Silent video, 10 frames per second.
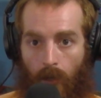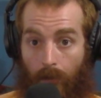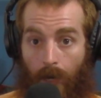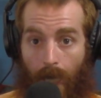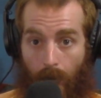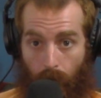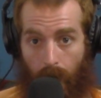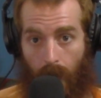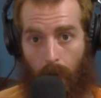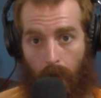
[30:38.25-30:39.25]
that I
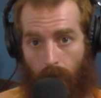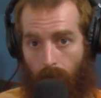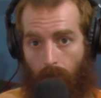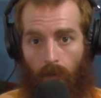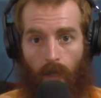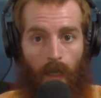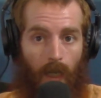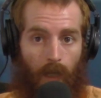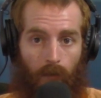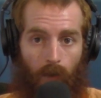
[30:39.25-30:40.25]
actually need. Because
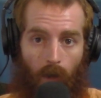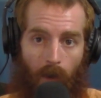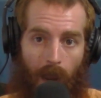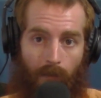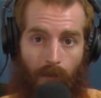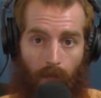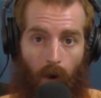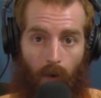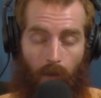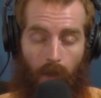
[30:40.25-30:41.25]
if you don't have the
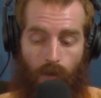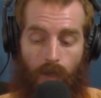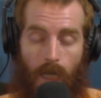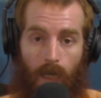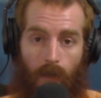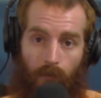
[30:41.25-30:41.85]
photo that you need,